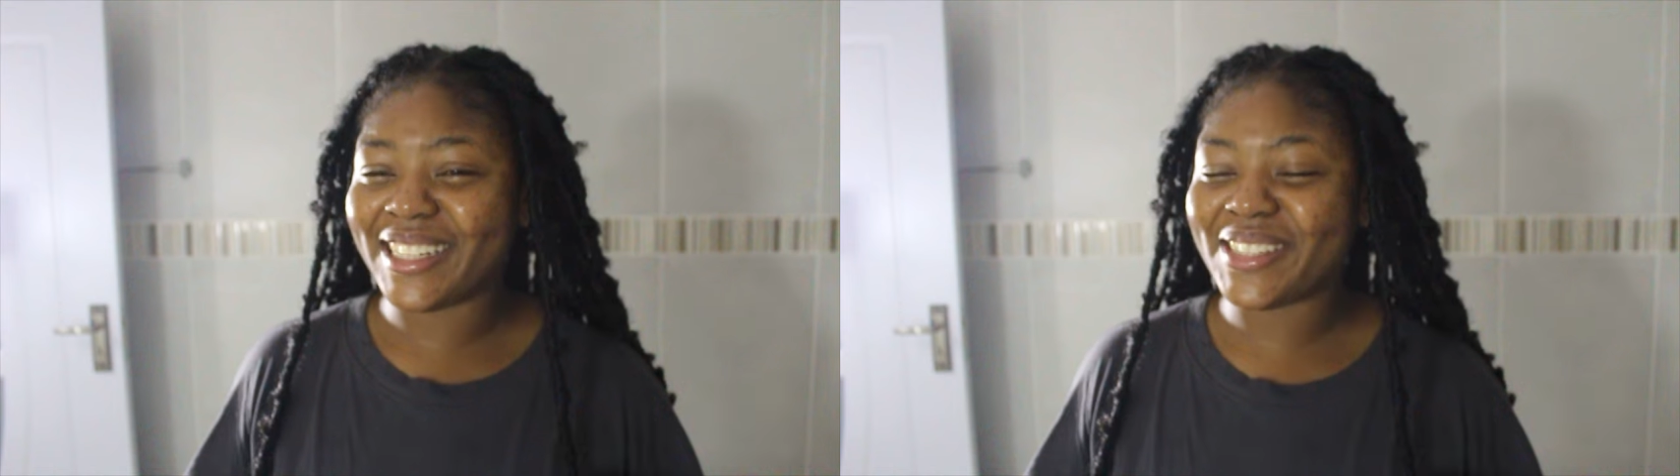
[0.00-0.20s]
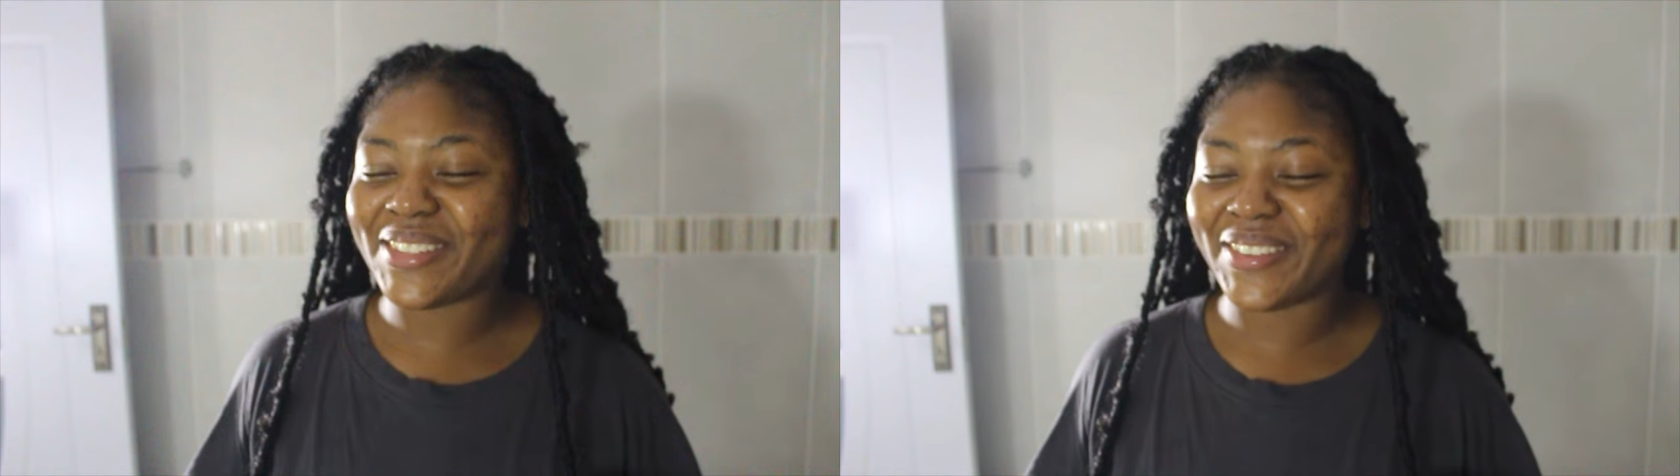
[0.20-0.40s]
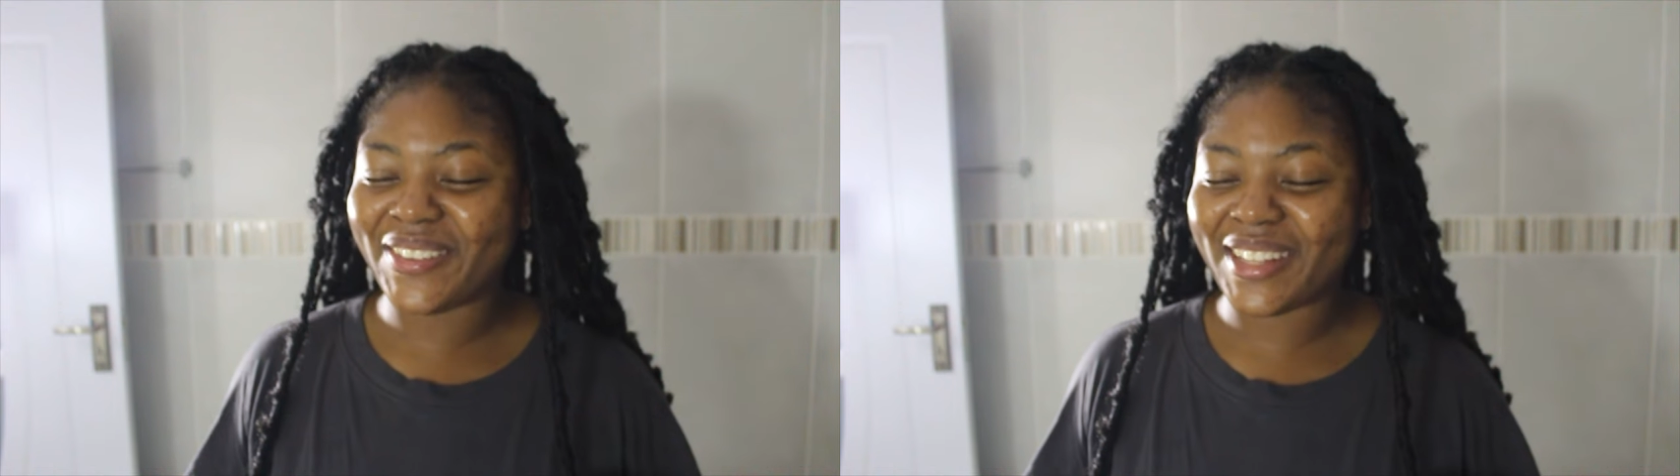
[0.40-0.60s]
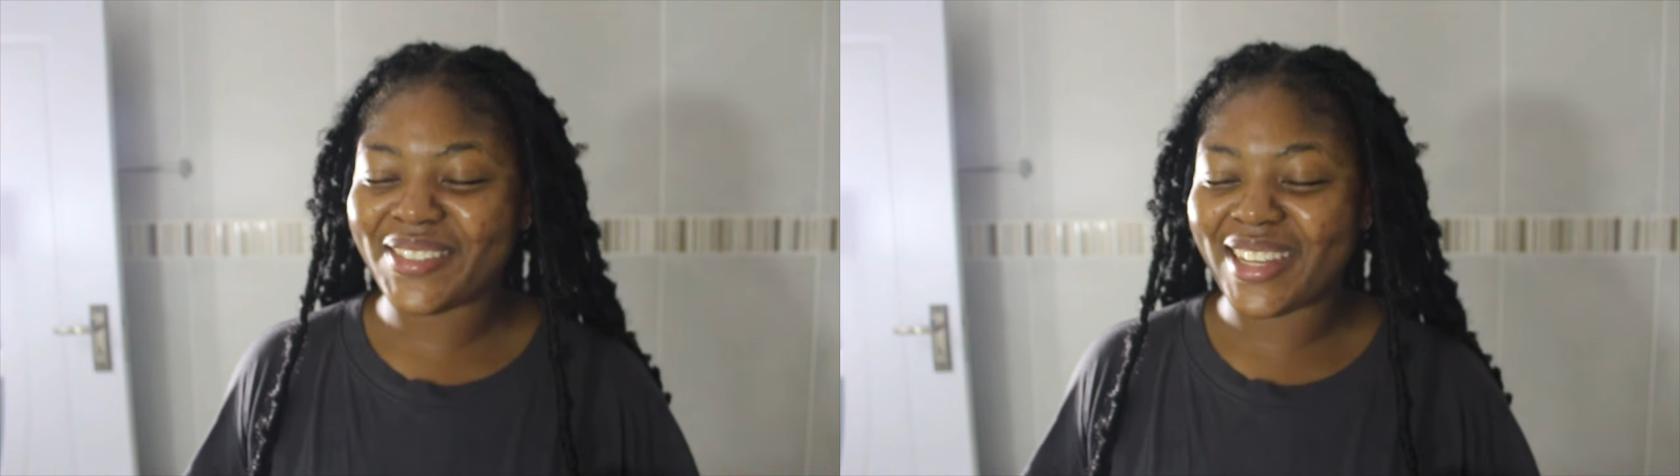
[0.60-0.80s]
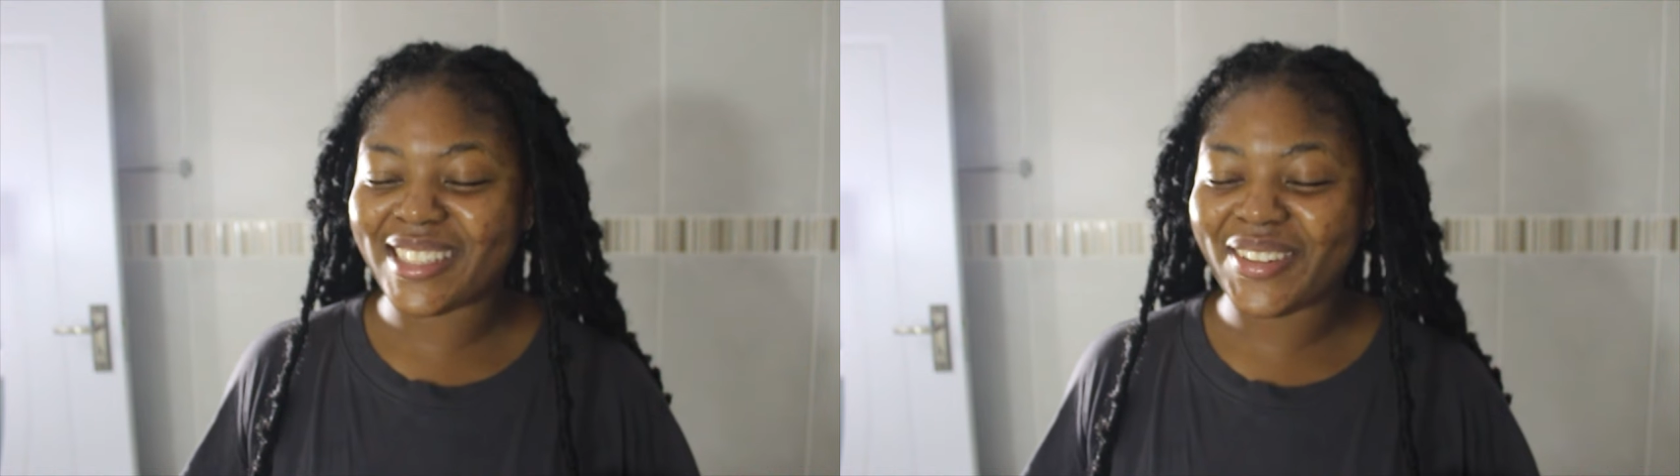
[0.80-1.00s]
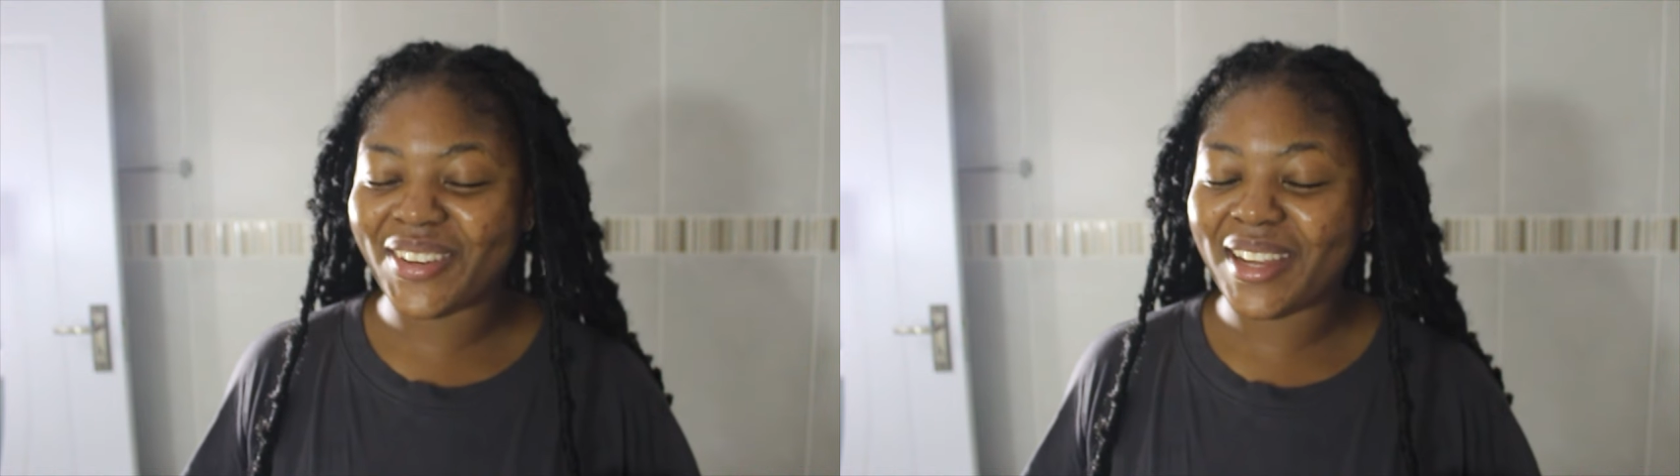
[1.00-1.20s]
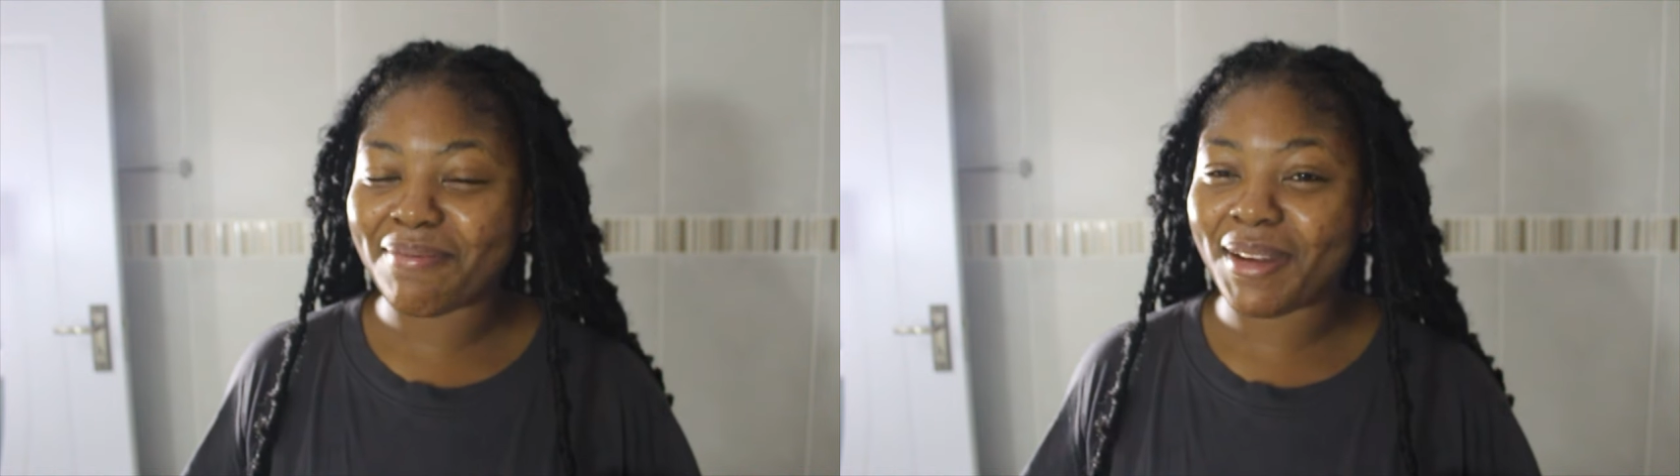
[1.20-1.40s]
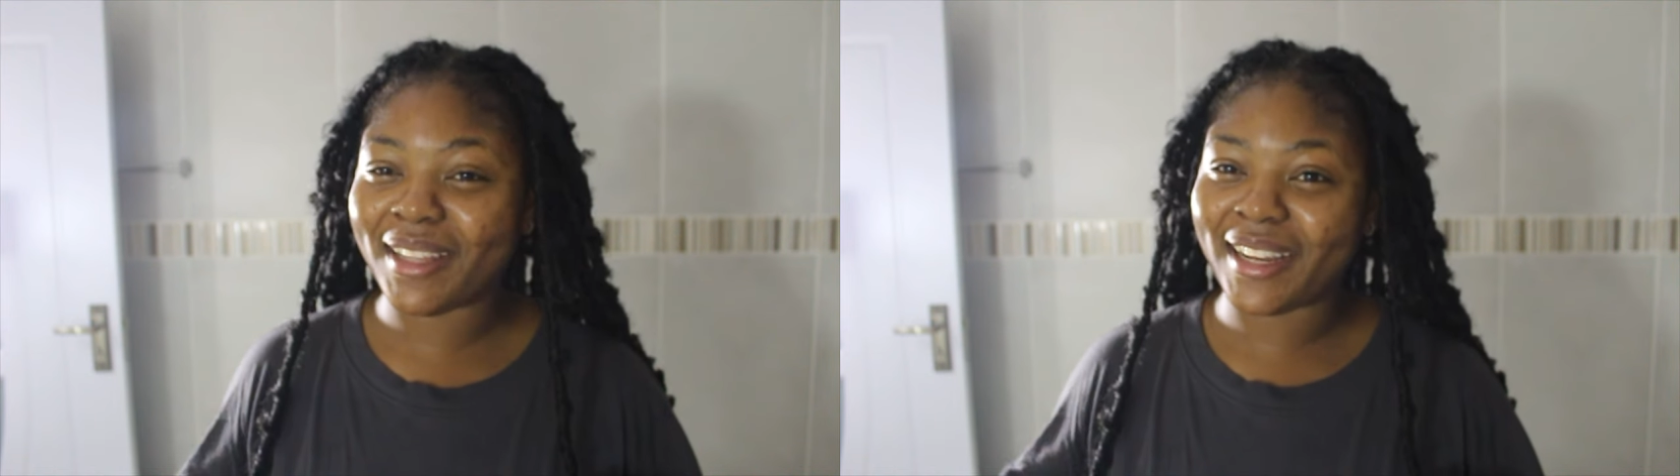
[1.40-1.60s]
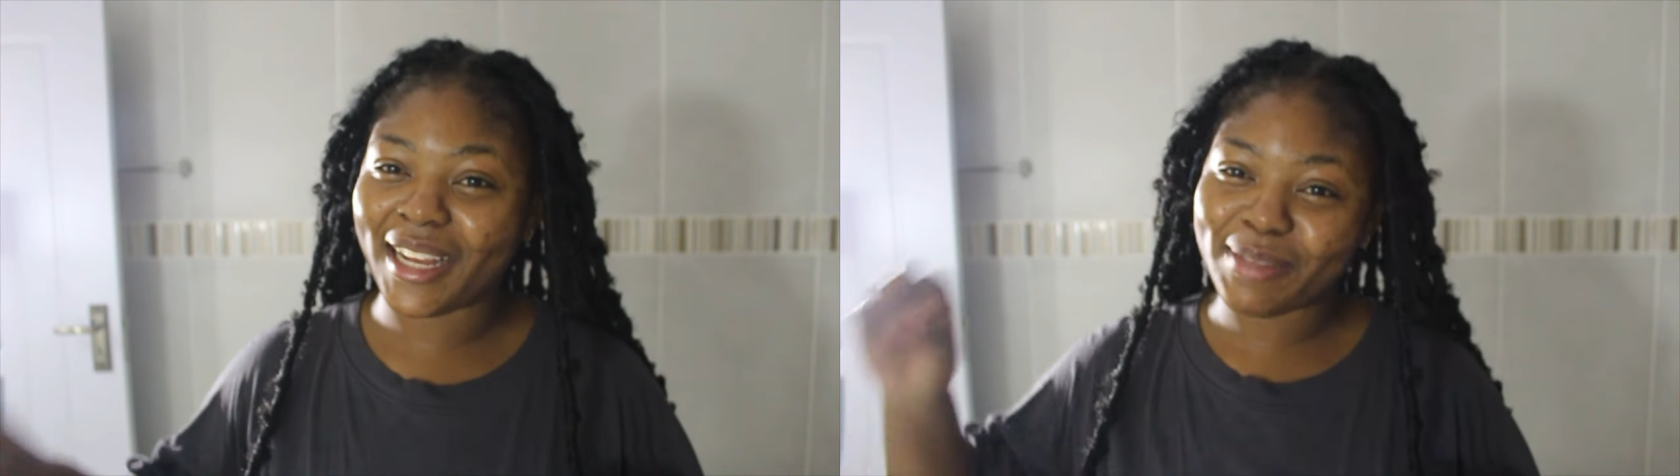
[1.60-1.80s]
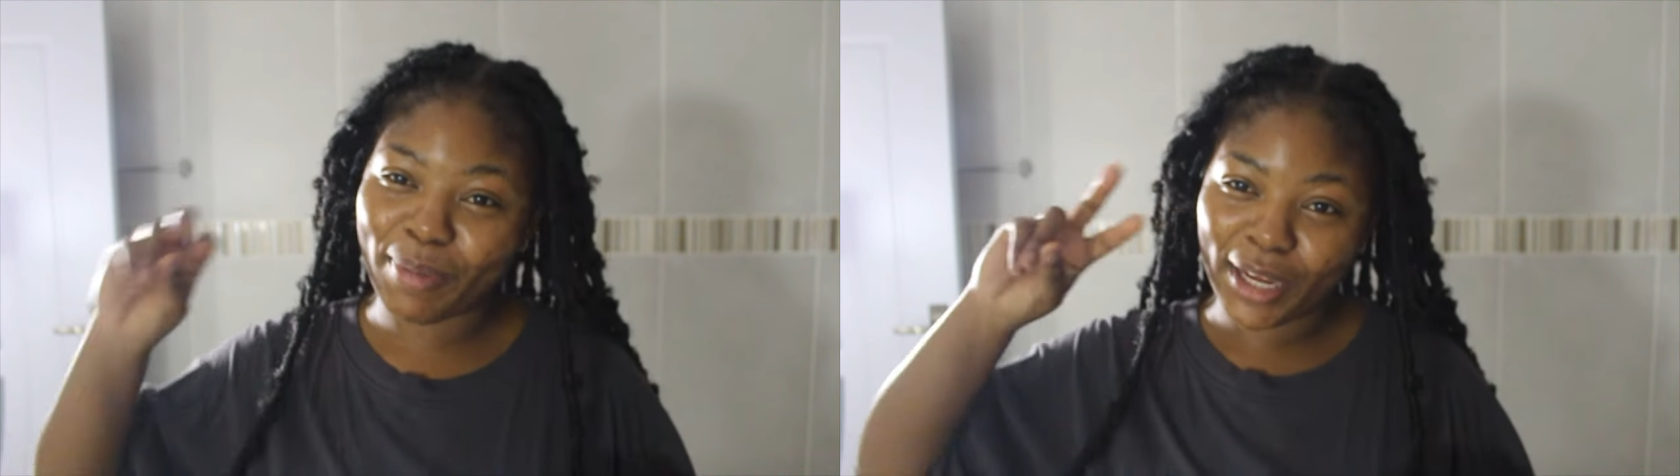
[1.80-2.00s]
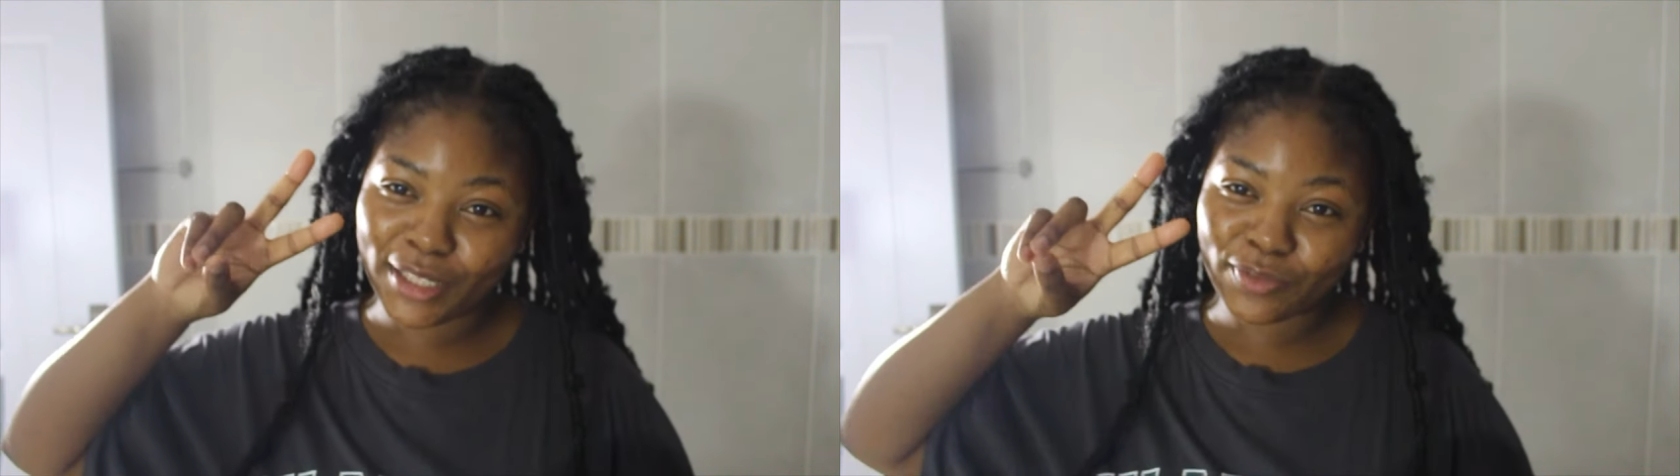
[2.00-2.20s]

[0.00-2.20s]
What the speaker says: so it's at good night.